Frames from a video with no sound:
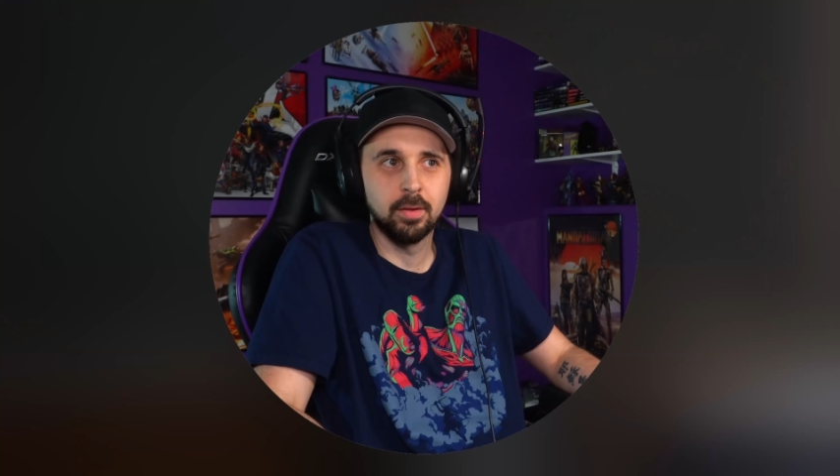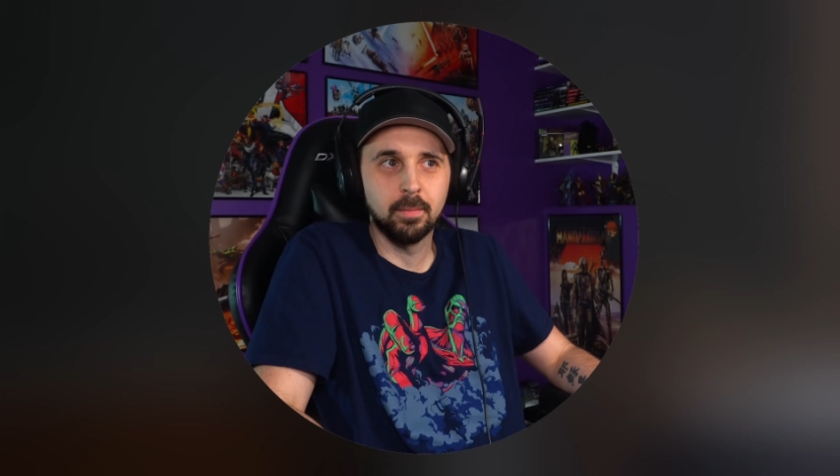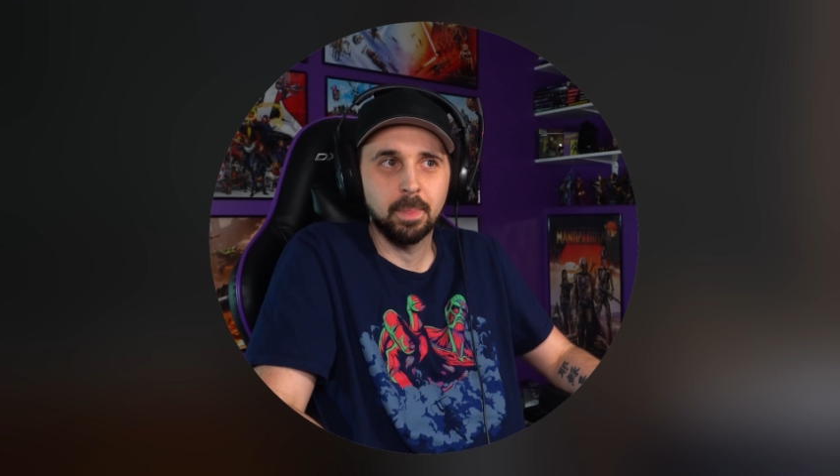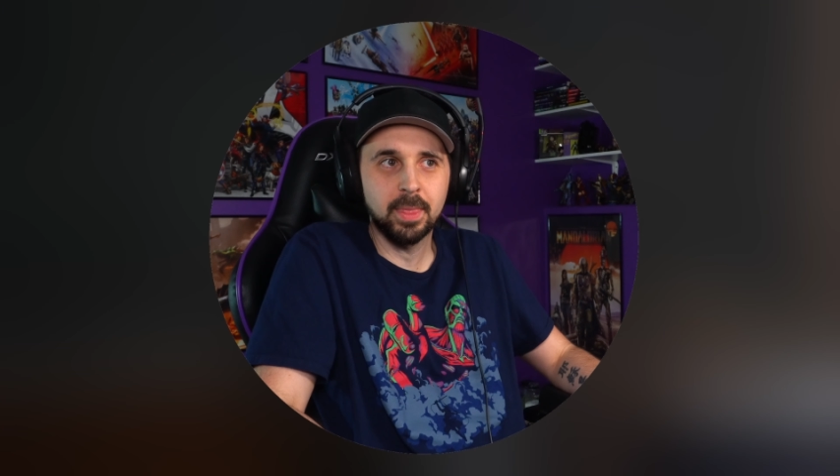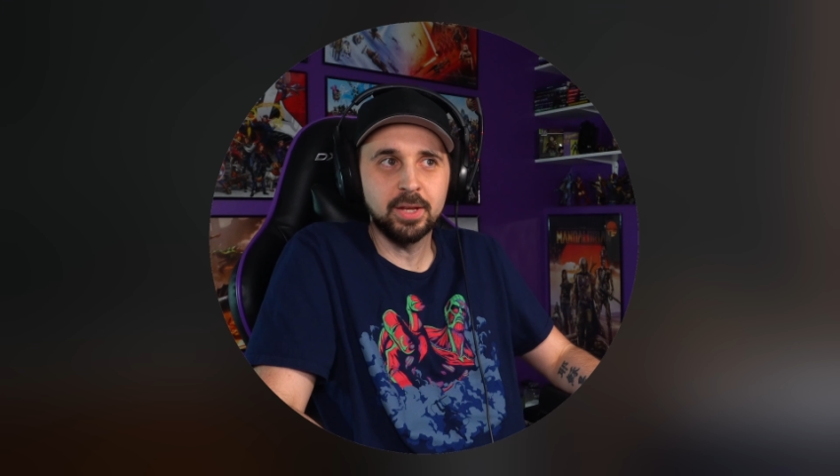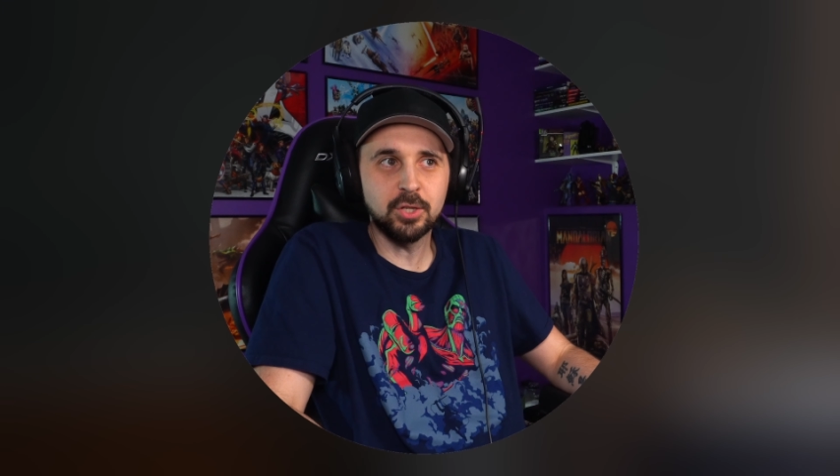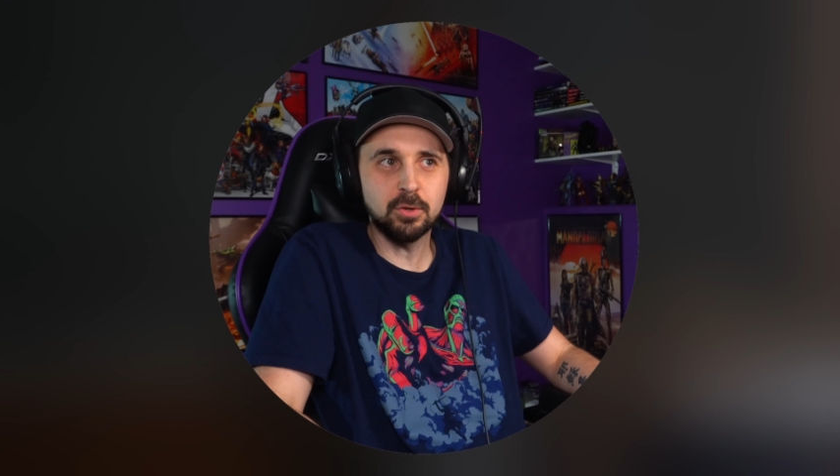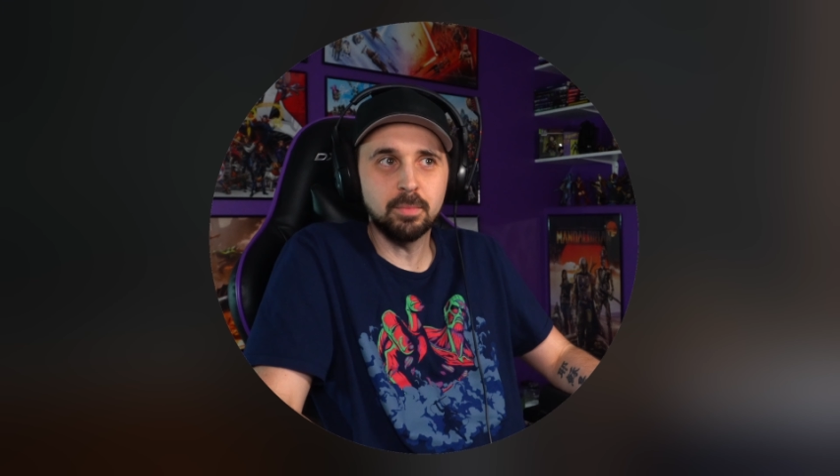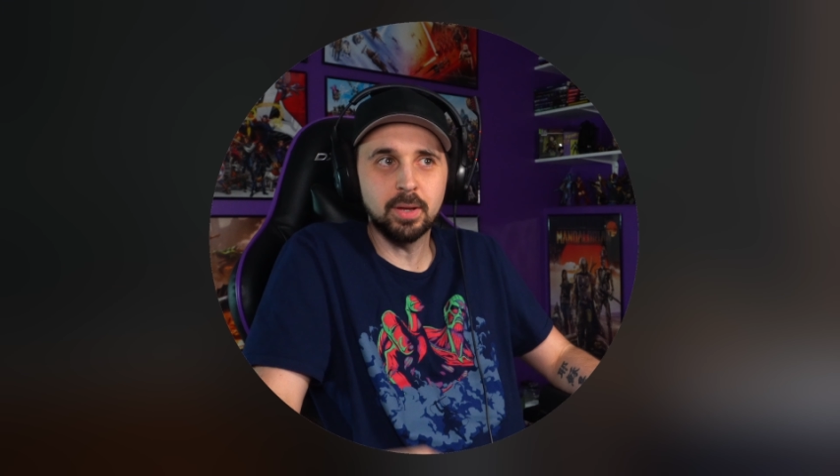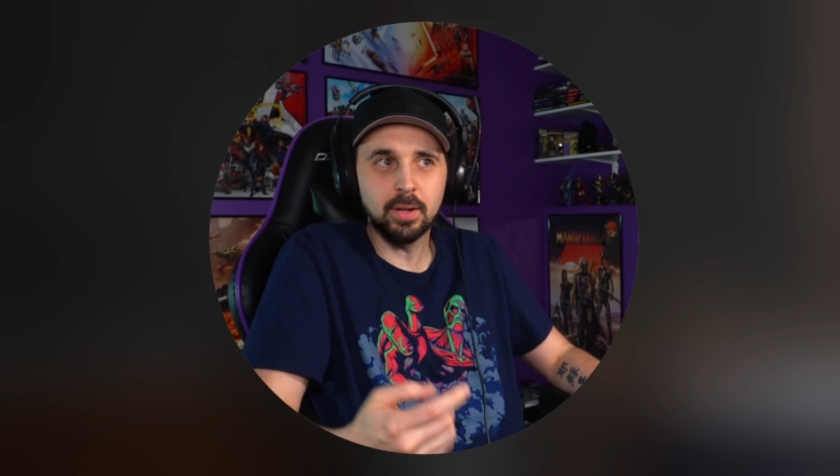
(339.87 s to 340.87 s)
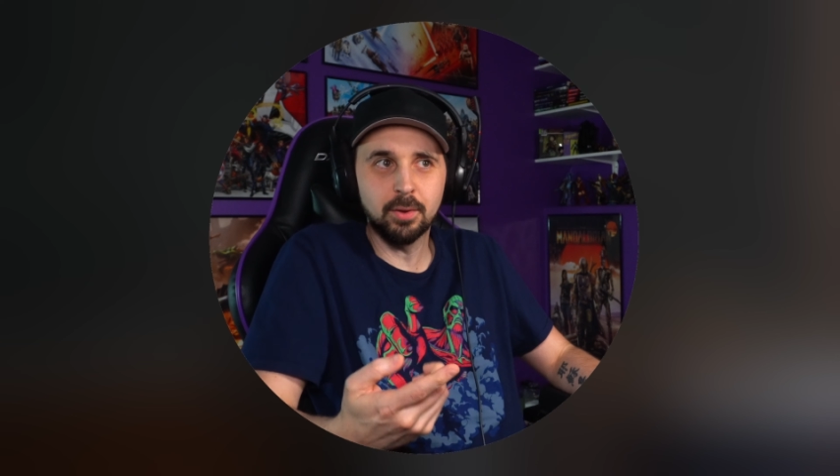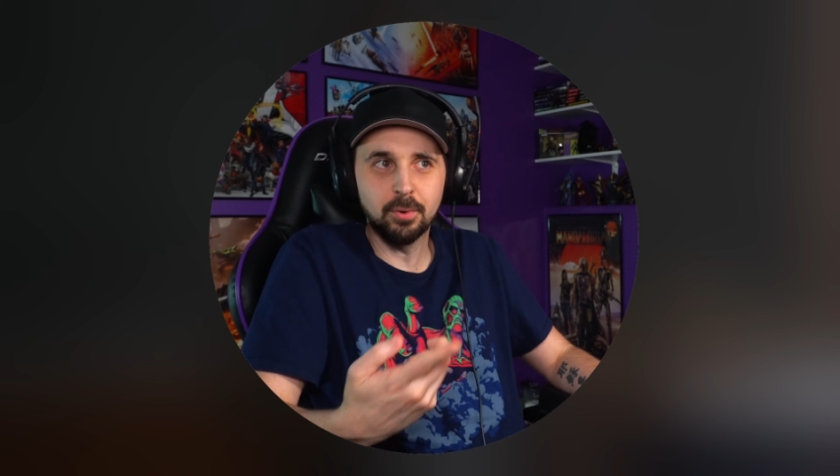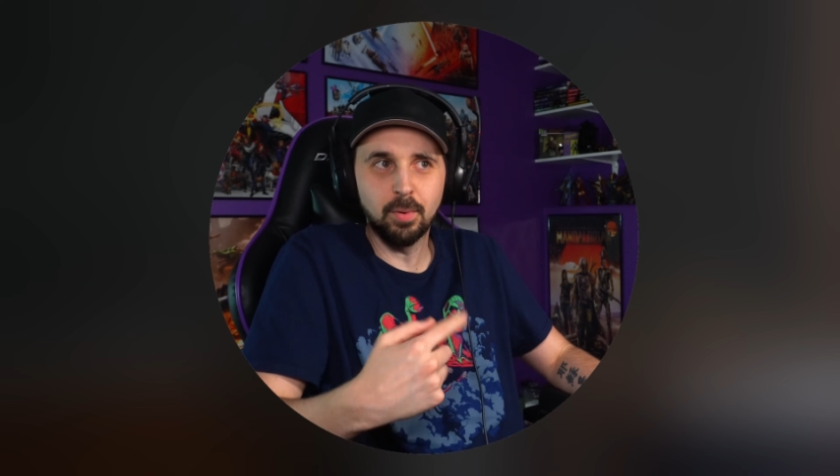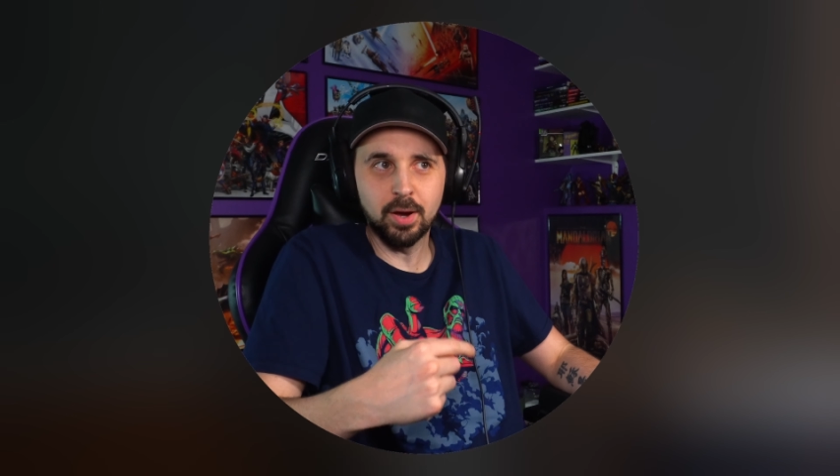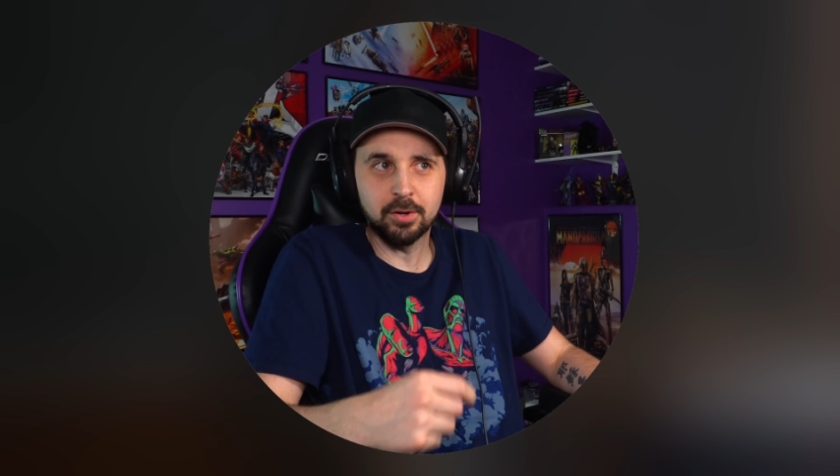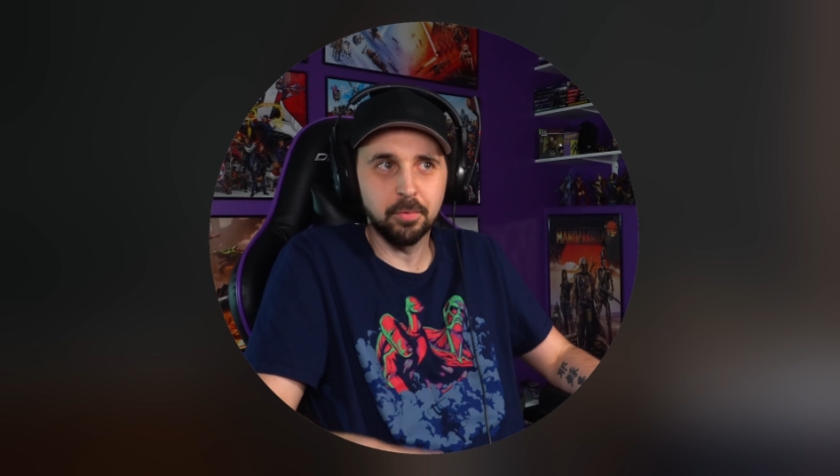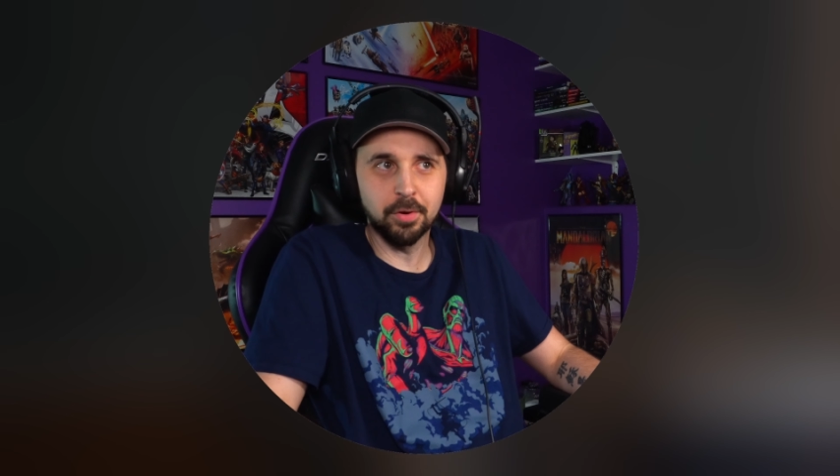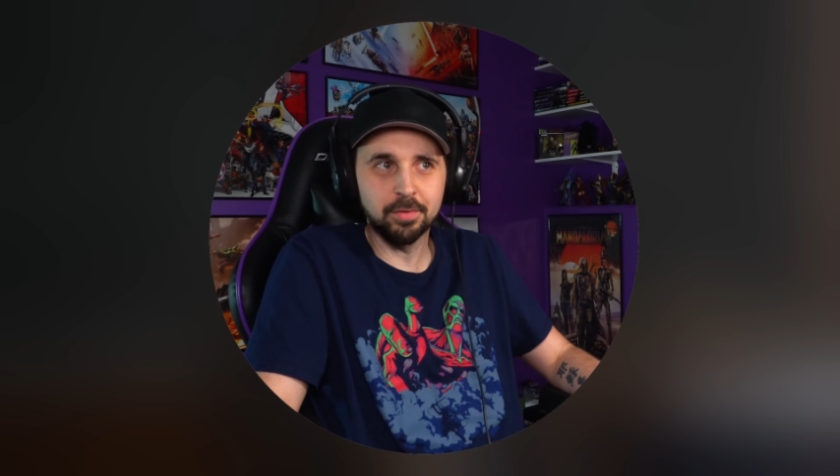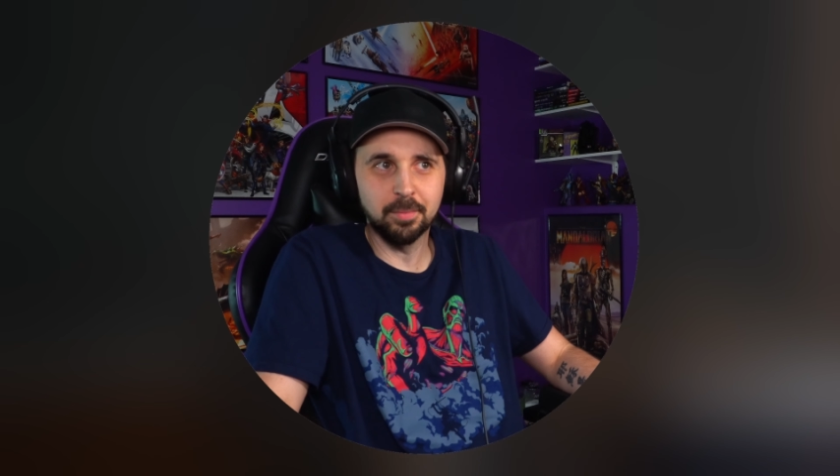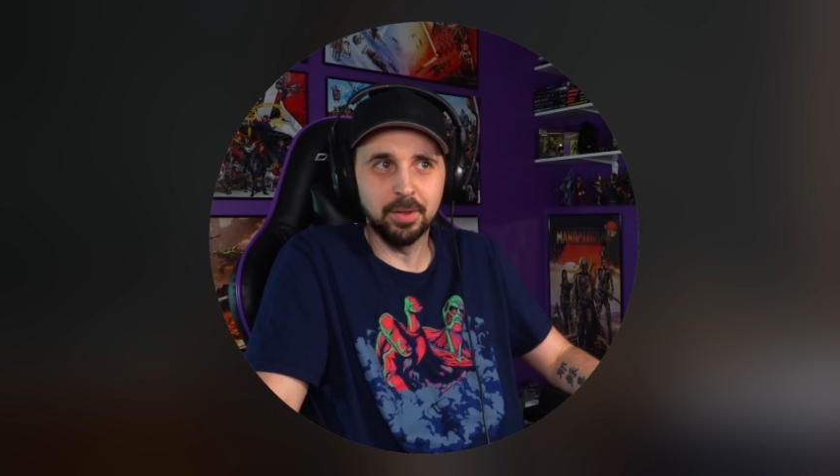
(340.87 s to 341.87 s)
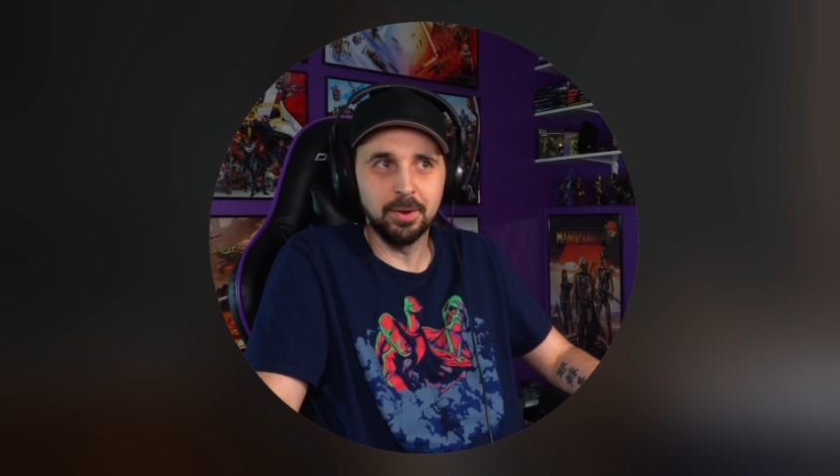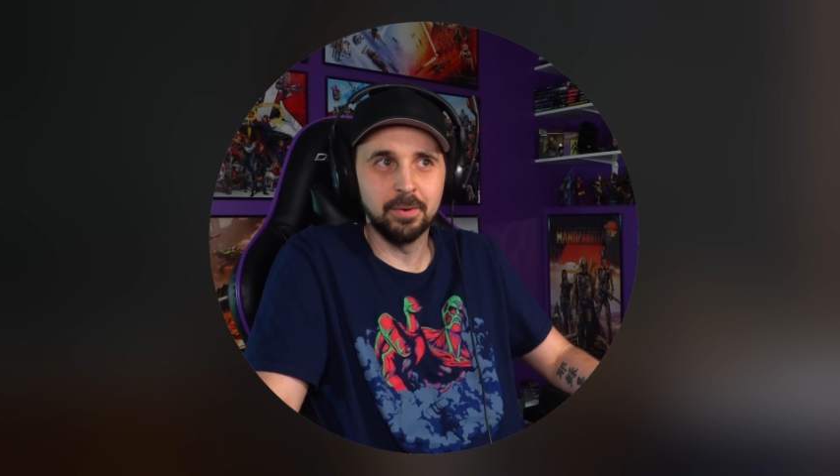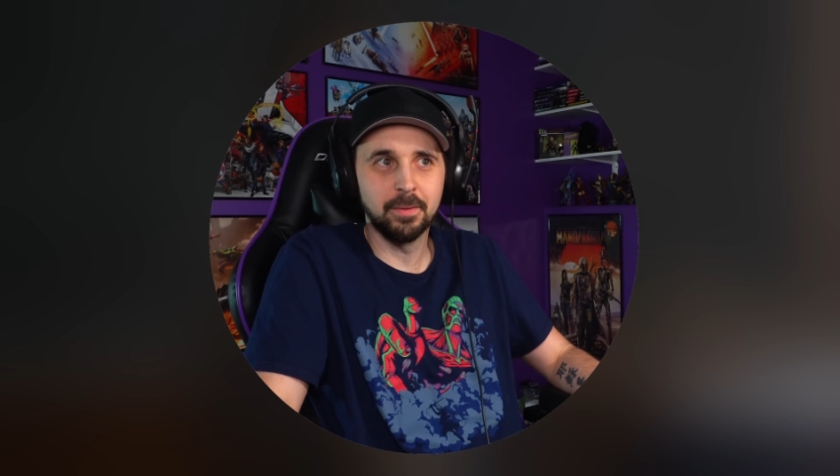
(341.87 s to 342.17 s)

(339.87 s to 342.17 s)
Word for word: He shouldn't be allowed to walk towards him, though.